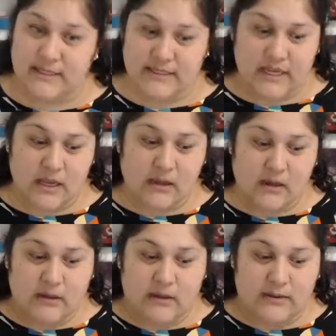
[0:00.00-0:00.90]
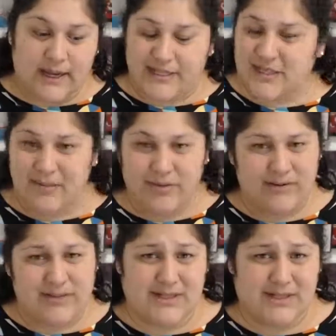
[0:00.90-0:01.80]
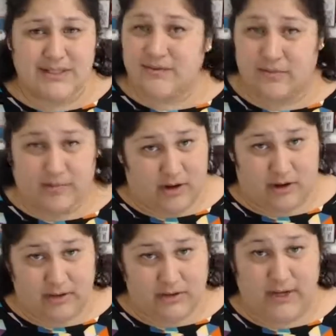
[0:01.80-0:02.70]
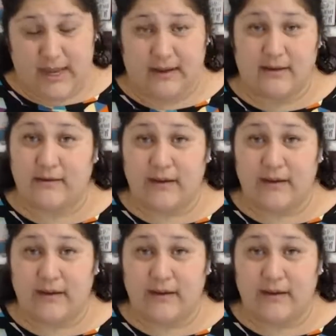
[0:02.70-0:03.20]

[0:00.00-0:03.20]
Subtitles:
because #pro is not just for bloggers, okay?